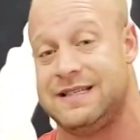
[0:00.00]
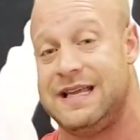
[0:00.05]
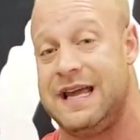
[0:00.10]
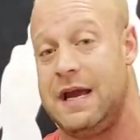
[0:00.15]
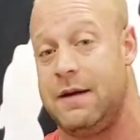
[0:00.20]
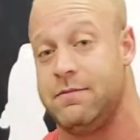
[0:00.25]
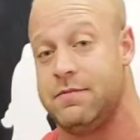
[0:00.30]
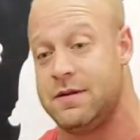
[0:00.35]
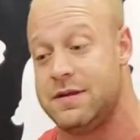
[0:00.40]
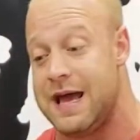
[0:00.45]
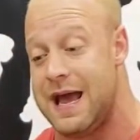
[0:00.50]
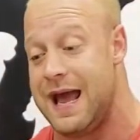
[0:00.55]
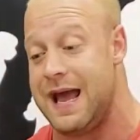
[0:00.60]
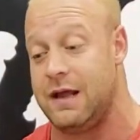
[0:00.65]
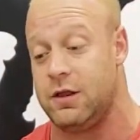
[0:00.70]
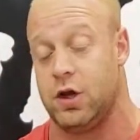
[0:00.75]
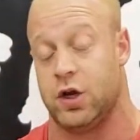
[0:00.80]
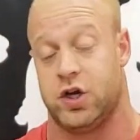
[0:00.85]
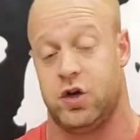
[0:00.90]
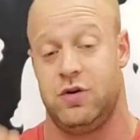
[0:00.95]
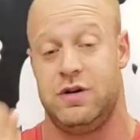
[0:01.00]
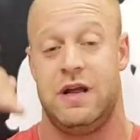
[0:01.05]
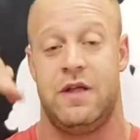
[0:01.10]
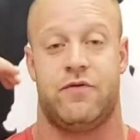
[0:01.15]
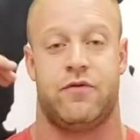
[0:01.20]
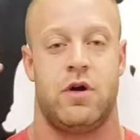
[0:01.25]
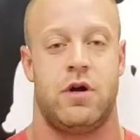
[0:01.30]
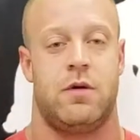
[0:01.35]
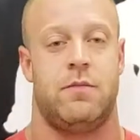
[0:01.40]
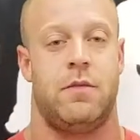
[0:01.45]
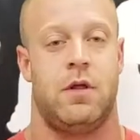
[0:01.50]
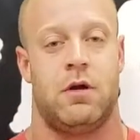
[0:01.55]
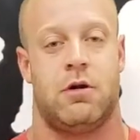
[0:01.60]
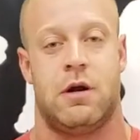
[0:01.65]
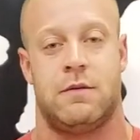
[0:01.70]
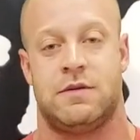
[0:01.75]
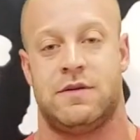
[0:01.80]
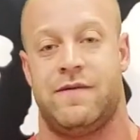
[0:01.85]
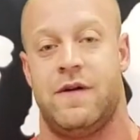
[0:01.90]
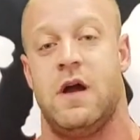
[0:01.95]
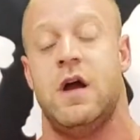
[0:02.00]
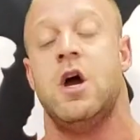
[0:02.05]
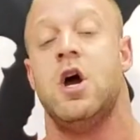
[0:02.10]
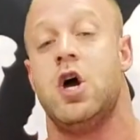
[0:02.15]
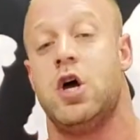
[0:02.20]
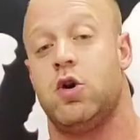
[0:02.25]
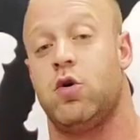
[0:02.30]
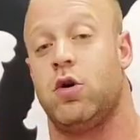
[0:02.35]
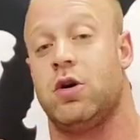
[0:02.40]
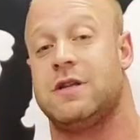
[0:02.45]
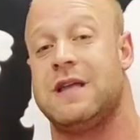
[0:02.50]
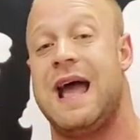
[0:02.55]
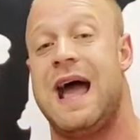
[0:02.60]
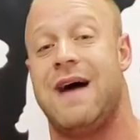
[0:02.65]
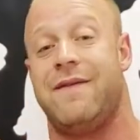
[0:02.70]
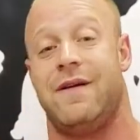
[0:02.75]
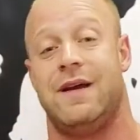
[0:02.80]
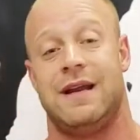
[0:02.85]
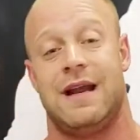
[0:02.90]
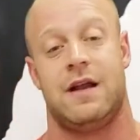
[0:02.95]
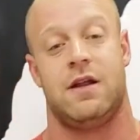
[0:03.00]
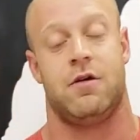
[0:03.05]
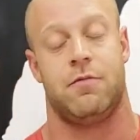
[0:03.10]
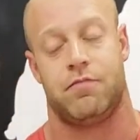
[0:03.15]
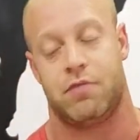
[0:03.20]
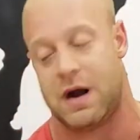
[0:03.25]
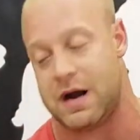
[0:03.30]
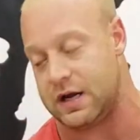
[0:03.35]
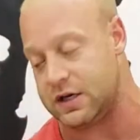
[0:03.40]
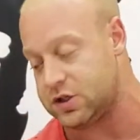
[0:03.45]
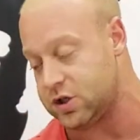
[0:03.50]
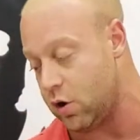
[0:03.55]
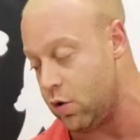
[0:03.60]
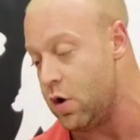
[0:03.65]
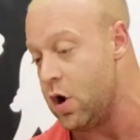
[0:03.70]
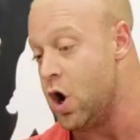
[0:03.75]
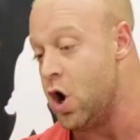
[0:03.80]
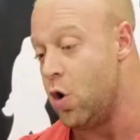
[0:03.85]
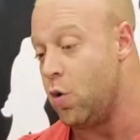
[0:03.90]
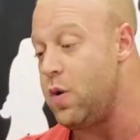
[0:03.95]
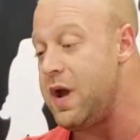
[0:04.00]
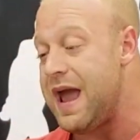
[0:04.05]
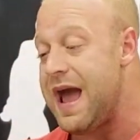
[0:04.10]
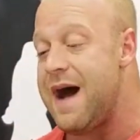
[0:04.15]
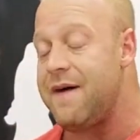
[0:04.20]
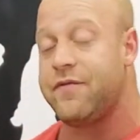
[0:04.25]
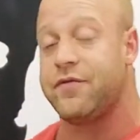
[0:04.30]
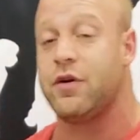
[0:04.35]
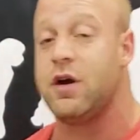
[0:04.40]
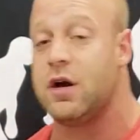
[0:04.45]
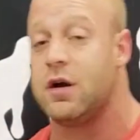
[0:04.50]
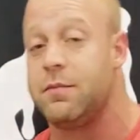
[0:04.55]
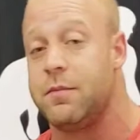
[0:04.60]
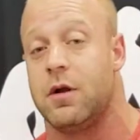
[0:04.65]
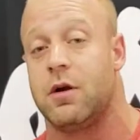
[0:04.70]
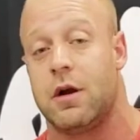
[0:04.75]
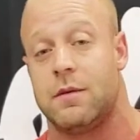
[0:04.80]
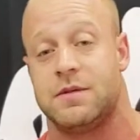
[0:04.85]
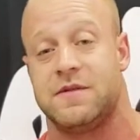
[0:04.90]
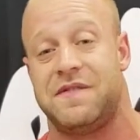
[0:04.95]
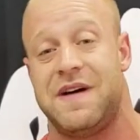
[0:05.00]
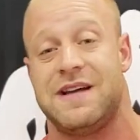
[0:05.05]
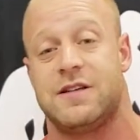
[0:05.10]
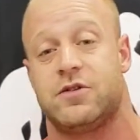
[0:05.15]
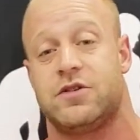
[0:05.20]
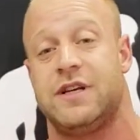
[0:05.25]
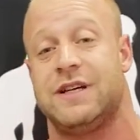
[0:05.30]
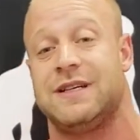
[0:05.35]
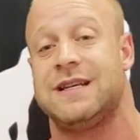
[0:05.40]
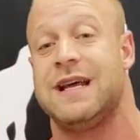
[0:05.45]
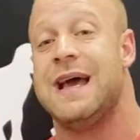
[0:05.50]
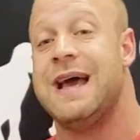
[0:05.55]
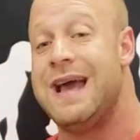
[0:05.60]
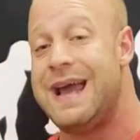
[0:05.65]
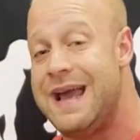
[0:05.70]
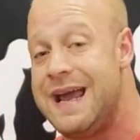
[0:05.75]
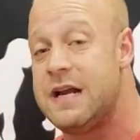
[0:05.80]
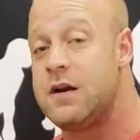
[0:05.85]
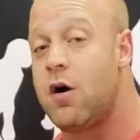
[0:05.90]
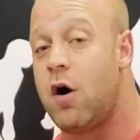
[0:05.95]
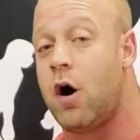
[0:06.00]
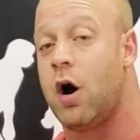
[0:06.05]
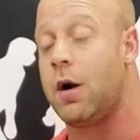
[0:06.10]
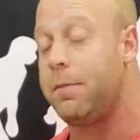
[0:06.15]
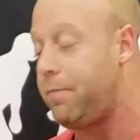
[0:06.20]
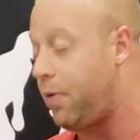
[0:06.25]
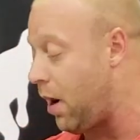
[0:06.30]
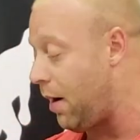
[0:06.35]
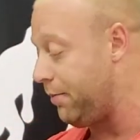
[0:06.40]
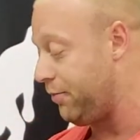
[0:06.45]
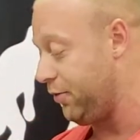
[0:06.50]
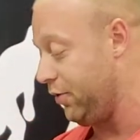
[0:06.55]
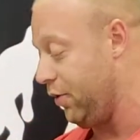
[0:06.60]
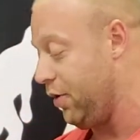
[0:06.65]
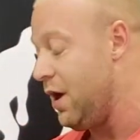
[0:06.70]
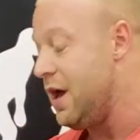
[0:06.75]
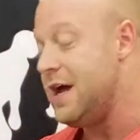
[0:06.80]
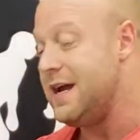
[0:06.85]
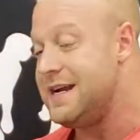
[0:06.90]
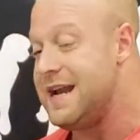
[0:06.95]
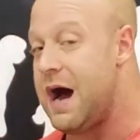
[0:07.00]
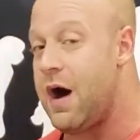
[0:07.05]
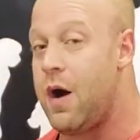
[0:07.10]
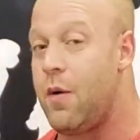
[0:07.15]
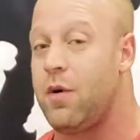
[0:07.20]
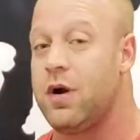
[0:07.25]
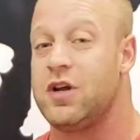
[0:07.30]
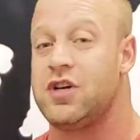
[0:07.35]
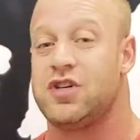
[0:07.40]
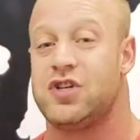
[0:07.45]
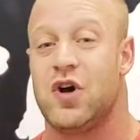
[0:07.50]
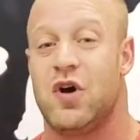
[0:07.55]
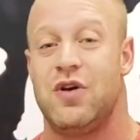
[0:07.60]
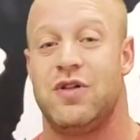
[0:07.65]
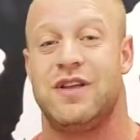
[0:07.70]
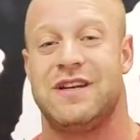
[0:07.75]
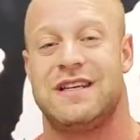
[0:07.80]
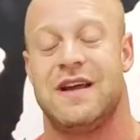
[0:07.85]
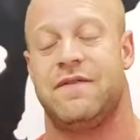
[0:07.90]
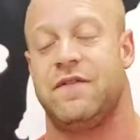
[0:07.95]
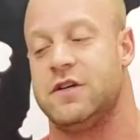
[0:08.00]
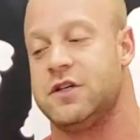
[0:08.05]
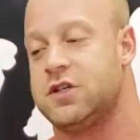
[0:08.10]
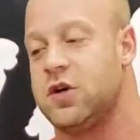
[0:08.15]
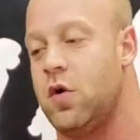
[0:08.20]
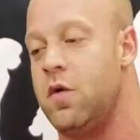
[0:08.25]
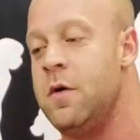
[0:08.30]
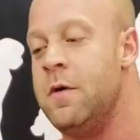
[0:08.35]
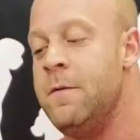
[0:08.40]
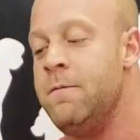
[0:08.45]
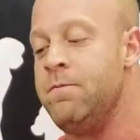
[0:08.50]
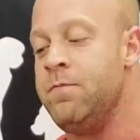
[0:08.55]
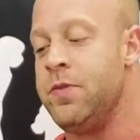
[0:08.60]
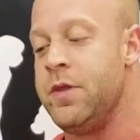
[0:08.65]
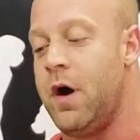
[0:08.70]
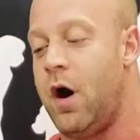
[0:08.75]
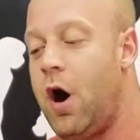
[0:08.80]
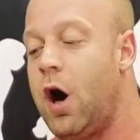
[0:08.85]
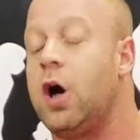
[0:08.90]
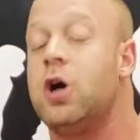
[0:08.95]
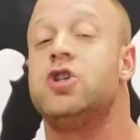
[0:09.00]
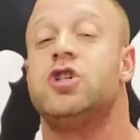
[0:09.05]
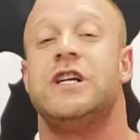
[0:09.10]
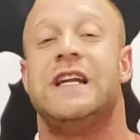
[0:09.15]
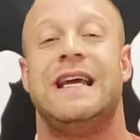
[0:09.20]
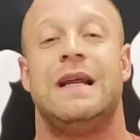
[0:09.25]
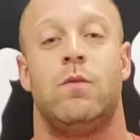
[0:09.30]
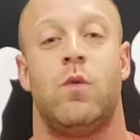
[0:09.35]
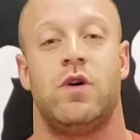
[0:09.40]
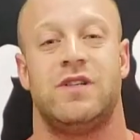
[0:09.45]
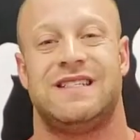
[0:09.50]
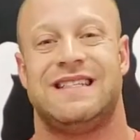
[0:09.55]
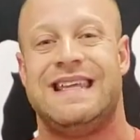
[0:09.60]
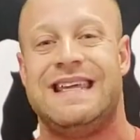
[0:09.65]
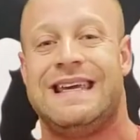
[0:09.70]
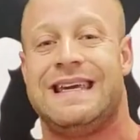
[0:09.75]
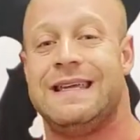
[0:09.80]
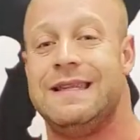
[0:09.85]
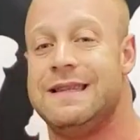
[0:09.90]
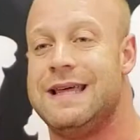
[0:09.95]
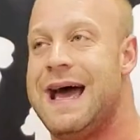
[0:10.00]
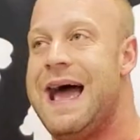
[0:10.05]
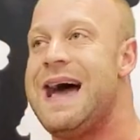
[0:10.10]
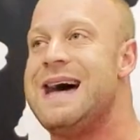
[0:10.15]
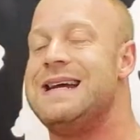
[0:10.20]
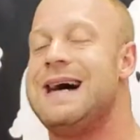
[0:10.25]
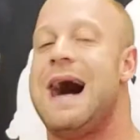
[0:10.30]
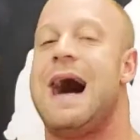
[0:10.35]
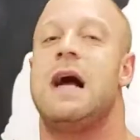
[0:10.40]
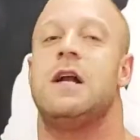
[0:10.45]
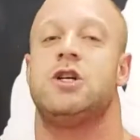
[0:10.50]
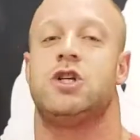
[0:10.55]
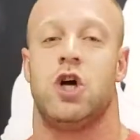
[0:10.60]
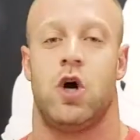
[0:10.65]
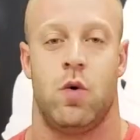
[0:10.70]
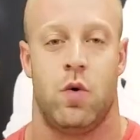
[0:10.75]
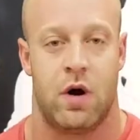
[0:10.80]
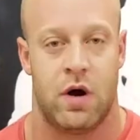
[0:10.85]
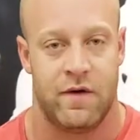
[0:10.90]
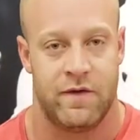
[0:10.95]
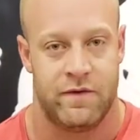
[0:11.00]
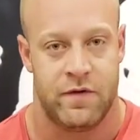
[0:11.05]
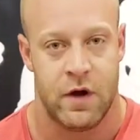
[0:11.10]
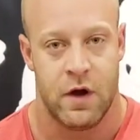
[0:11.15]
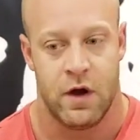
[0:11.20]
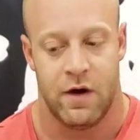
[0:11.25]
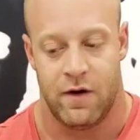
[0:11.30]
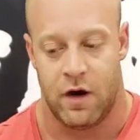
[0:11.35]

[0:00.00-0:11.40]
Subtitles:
deemed that, hey, look, you need 300 milligrams of it in order to have it in any of your products. So we have 300 milligrams of Vaso 6 in our PumpBrew. Now, I want to show you the difference. So arginine was the head honcho of